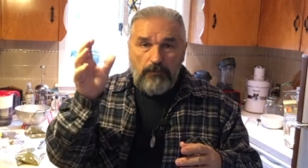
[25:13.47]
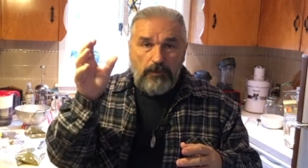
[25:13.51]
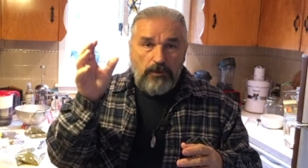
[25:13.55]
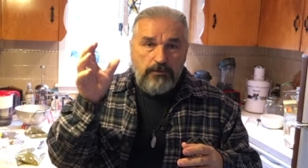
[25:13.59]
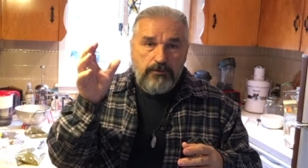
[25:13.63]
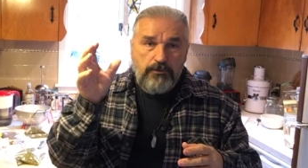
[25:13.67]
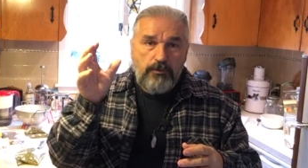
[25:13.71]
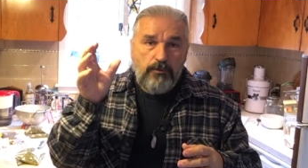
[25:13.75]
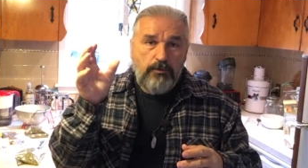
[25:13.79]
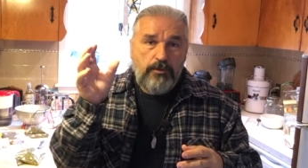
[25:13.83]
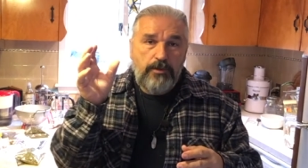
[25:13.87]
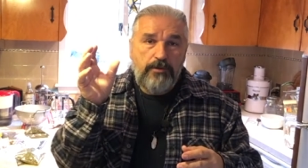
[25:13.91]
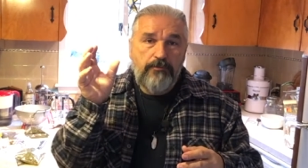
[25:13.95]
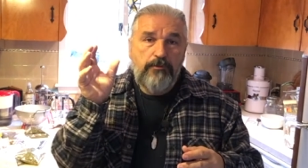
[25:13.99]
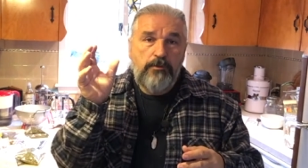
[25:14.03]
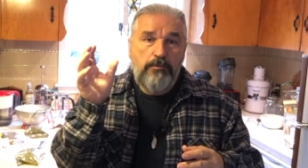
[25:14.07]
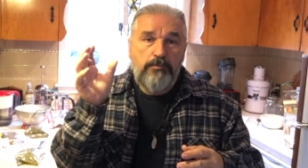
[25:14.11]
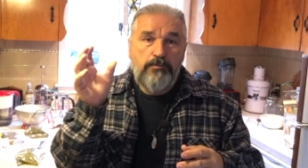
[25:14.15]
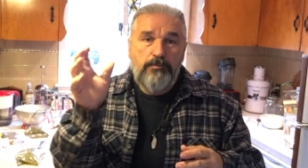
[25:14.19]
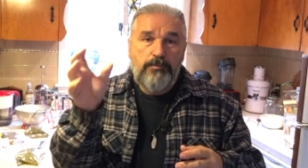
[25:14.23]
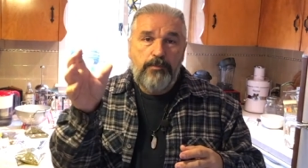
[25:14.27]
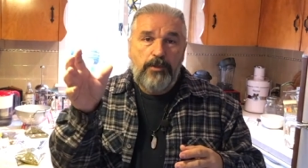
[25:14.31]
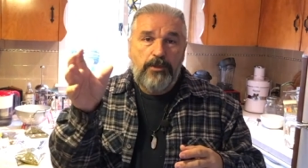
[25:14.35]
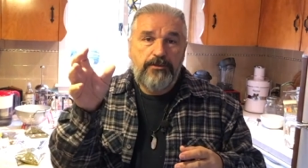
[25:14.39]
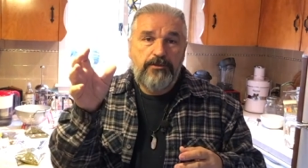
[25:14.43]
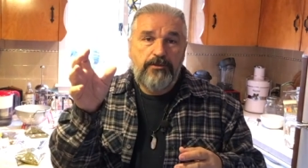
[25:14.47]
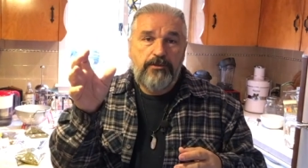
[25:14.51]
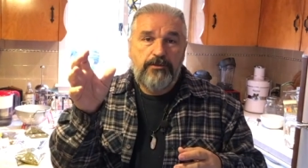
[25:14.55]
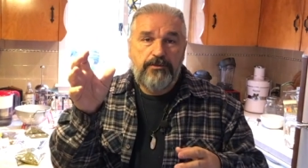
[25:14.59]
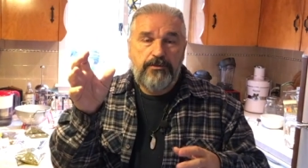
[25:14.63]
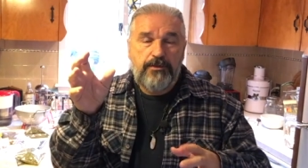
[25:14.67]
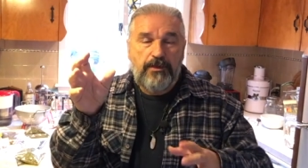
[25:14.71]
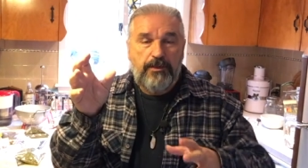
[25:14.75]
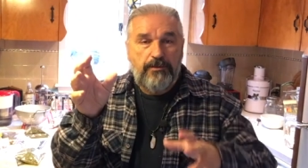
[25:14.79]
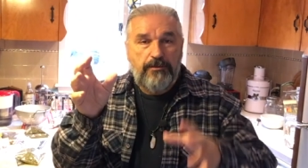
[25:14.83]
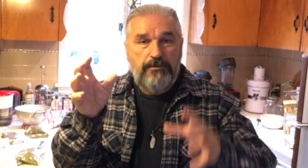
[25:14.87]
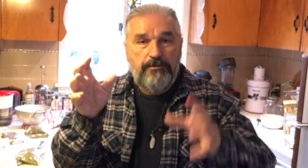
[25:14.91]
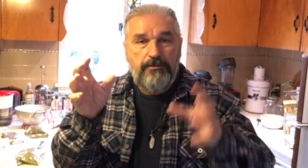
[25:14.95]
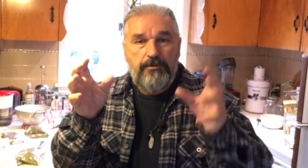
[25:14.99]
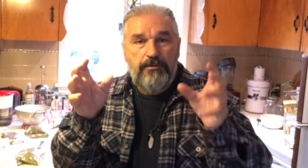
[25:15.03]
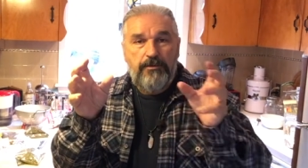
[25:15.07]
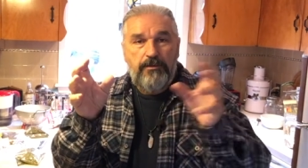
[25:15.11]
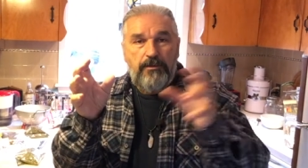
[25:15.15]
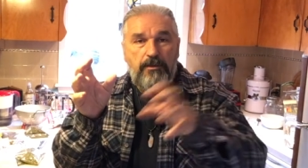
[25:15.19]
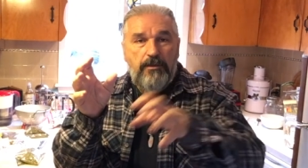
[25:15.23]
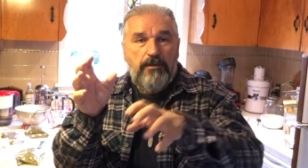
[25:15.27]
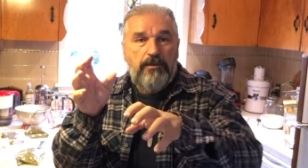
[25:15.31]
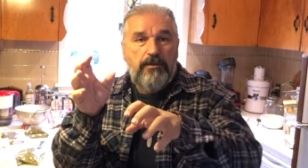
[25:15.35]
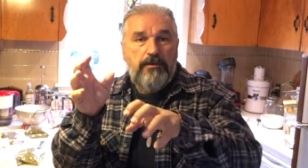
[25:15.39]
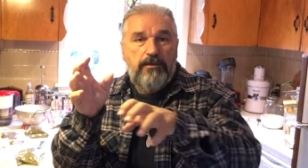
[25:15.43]
So we have a bunch of cells
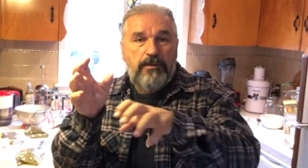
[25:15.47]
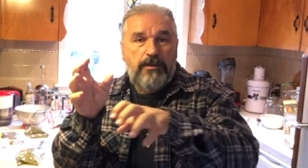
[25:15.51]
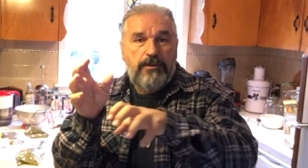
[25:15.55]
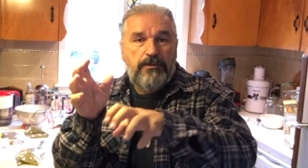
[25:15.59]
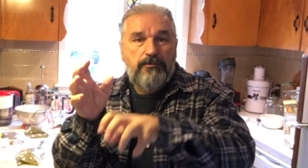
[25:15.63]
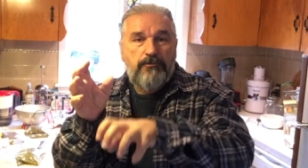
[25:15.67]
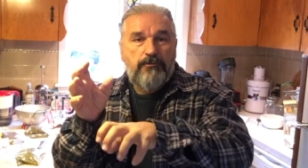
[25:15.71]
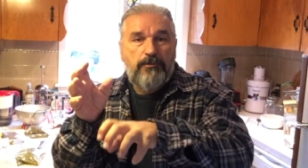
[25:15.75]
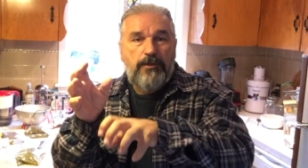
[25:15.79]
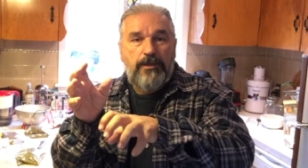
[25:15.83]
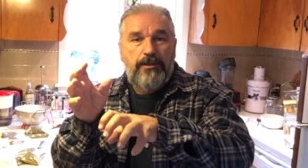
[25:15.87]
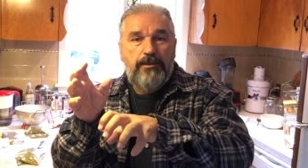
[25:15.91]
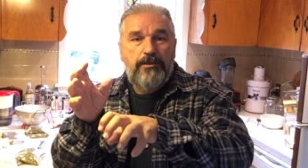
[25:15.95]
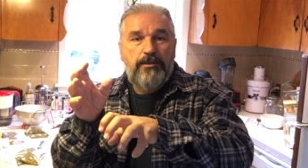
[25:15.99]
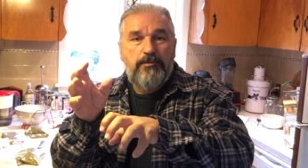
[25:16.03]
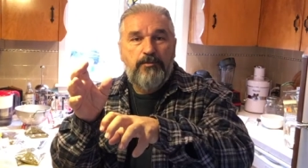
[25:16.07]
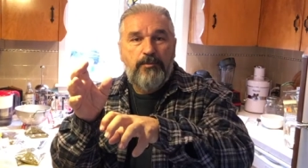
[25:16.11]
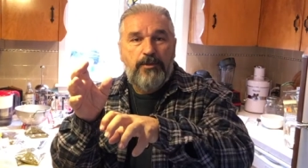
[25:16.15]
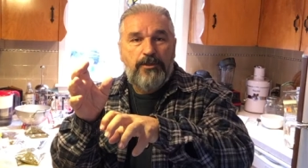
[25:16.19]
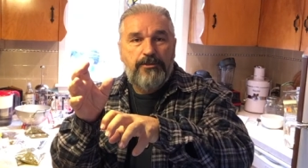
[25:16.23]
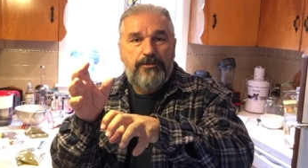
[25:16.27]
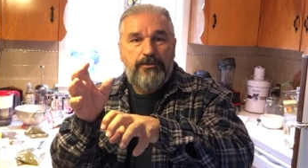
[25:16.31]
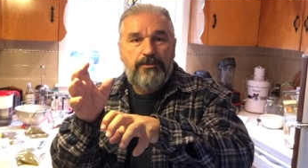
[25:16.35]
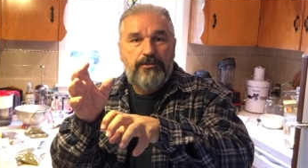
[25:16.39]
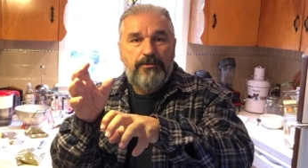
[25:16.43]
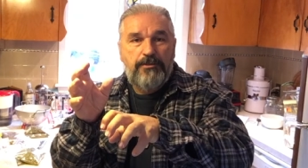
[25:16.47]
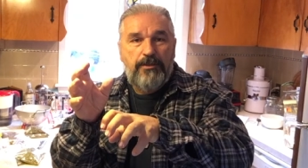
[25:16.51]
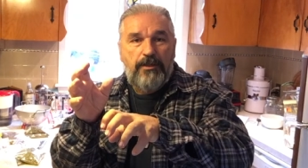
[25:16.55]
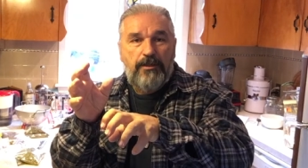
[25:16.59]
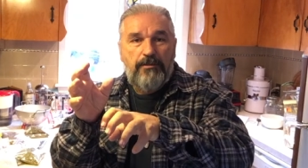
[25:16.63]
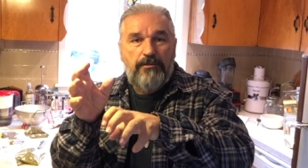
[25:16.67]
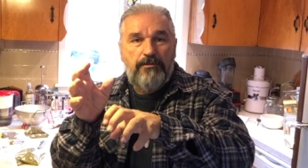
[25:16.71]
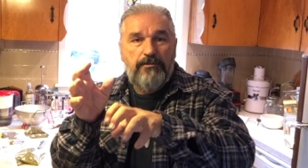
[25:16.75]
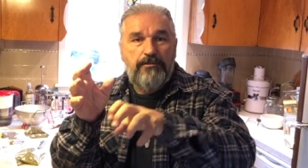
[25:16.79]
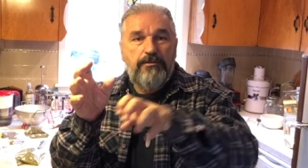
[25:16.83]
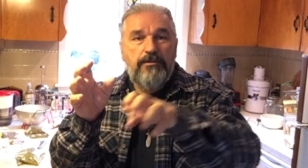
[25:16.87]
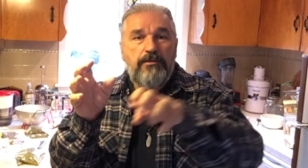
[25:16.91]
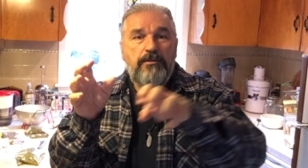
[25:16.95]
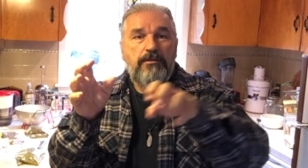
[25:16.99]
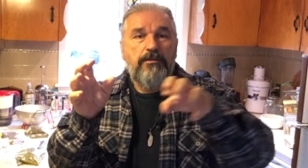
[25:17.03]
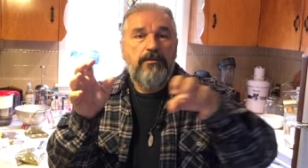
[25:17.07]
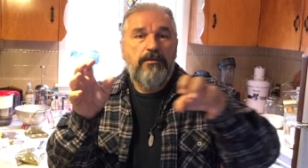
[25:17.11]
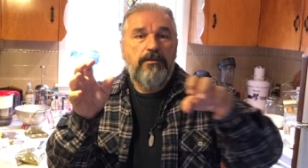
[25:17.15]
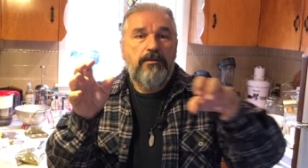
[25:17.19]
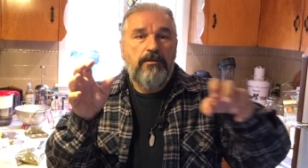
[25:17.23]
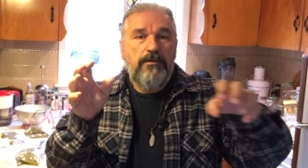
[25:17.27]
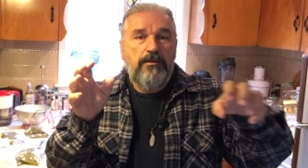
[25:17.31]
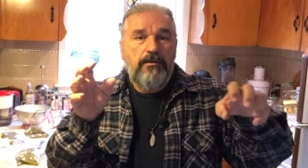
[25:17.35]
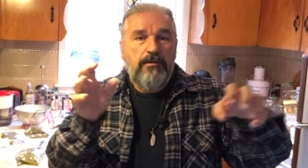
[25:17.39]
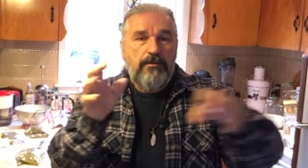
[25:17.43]
that created a bunch of cells
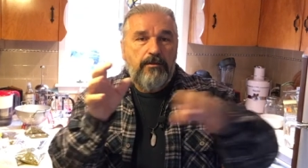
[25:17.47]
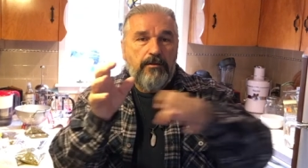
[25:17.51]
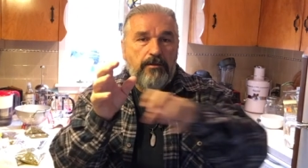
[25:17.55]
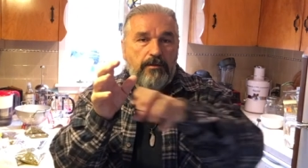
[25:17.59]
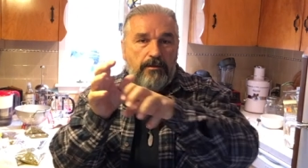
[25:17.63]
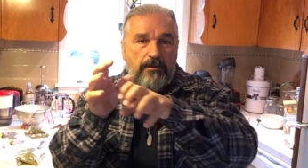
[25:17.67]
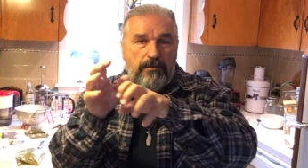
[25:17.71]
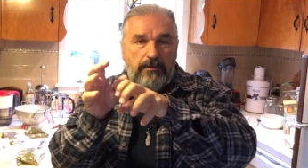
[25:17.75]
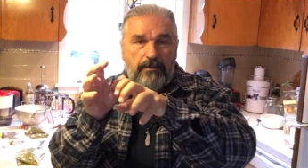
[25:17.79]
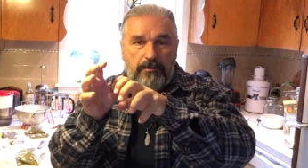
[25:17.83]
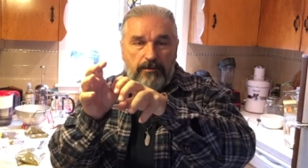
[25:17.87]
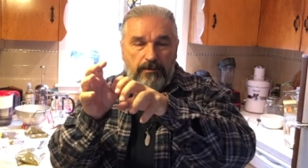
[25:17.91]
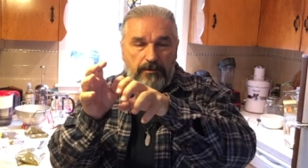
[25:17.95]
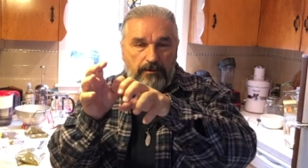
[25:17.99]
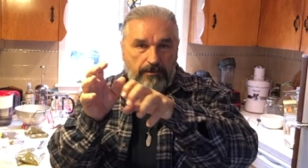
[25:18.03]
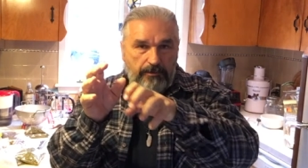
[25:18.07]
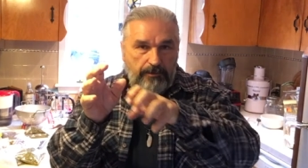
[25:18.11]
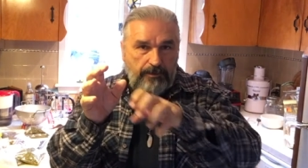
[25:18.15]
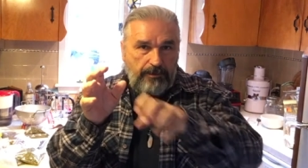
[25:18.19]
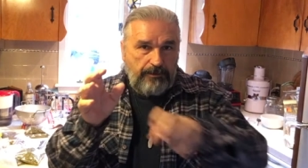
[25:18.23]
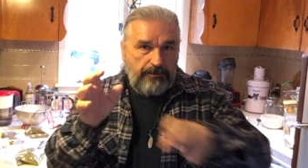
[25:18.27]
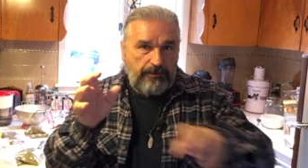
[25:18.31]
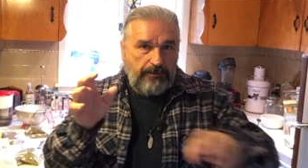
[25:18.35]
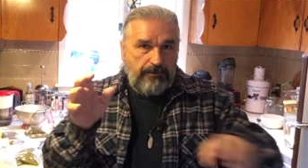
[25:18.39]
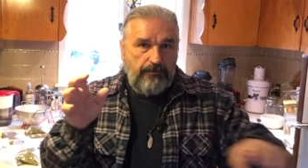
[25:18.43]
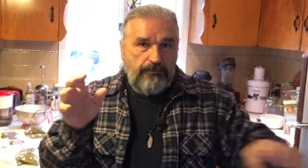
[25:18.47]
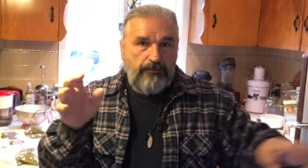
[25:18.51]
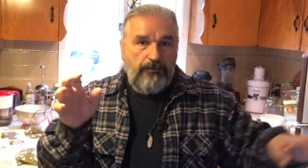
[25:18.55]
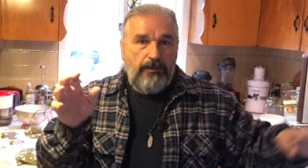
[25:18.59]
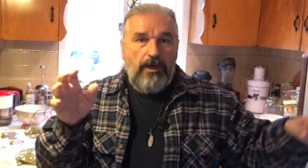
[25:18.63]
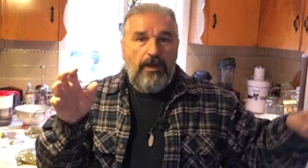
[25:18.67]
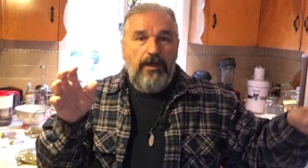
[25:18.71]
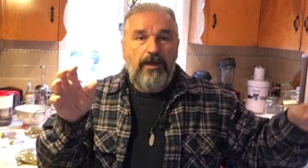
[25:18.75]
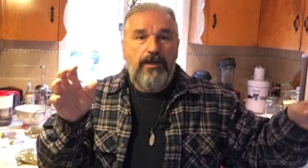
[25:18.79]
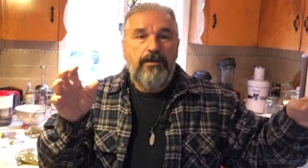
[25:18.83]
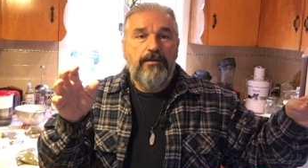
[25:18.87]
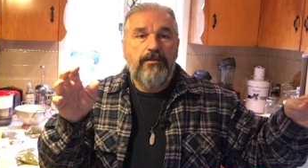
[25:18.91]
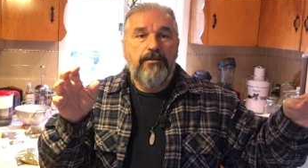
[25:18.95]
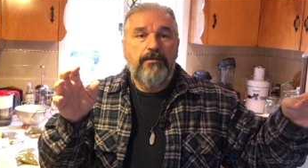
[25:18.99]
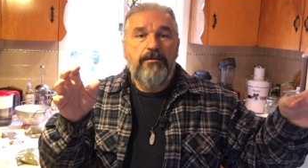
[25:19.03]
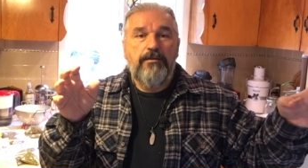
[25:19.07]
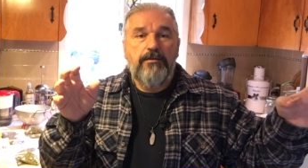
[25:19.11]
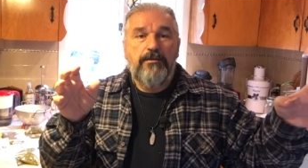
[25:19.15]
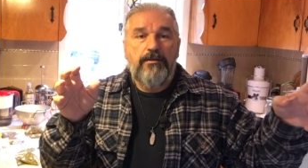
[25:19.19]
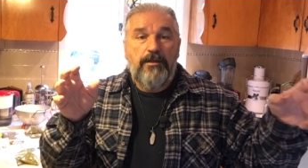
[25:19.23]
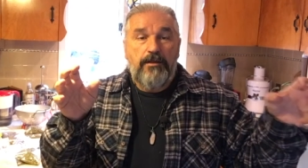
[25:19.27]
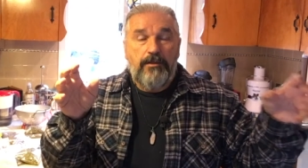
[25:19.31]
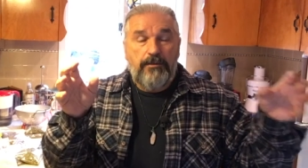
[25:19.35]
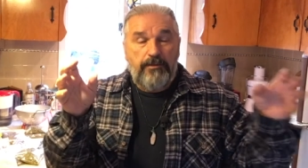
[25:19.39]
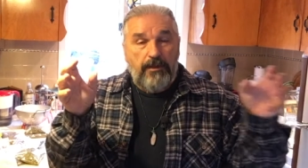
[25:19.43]
that divide,
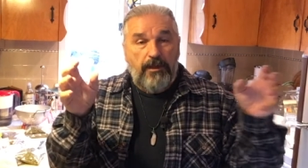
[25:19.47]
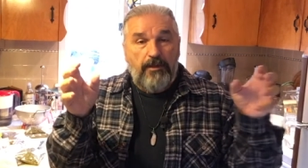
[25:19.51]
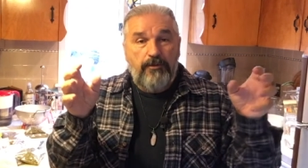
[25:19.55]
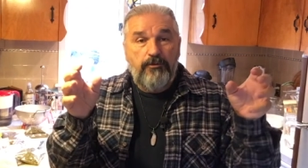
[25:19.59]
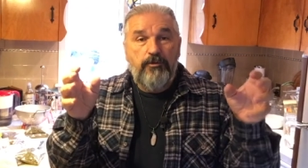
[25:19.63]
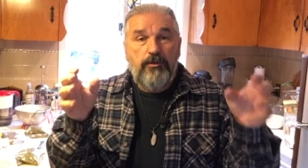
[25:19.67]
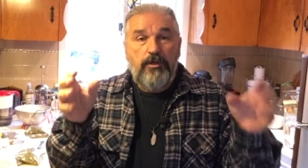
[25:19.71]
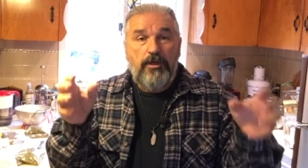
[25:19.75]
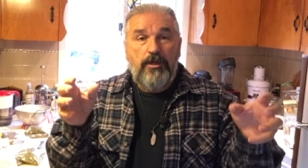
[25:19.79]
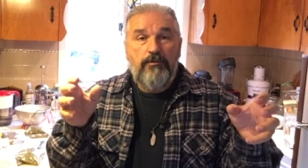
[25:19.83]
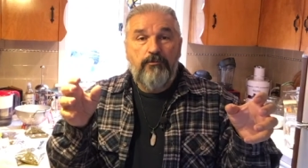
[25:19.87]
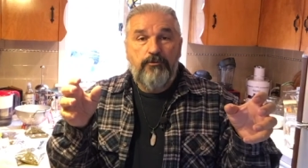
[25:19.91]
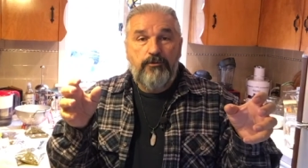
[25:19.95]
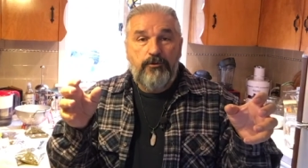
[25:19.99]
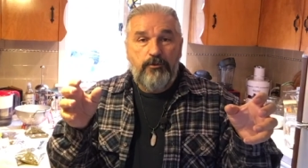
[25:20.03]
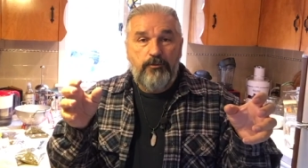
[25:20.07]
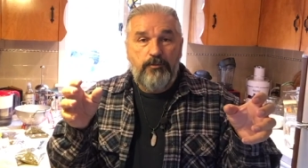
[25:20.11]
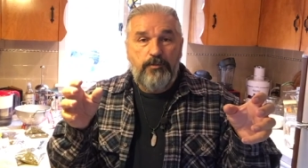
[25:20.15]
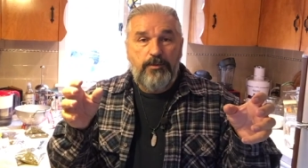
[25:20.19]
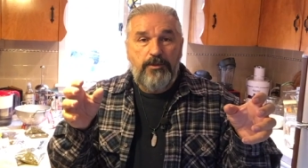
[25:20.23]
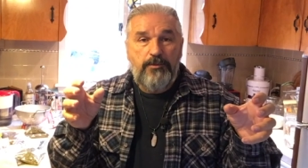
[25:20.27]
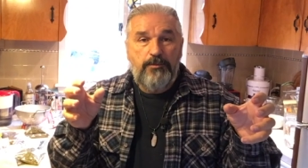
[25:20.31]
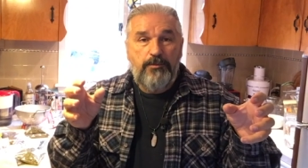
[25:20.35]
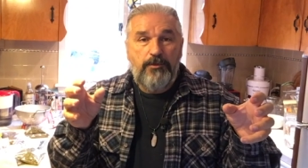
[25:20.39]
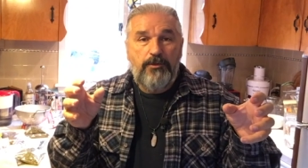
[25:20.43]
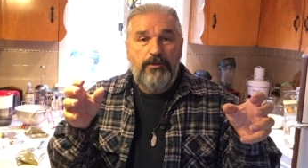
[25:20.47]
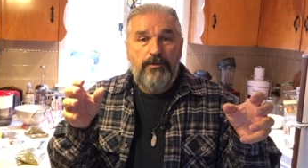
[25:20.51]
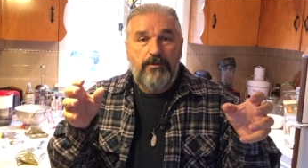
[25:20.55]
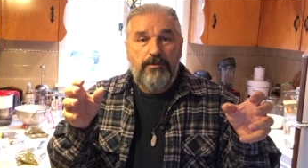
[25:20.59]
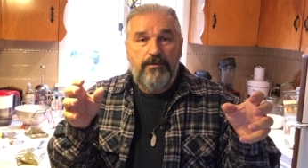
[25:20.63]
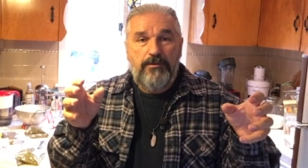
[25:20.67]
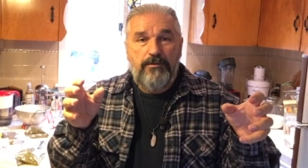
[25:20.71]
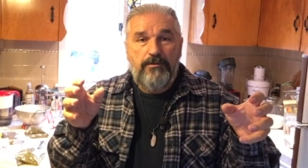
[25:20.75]
and now you have two people.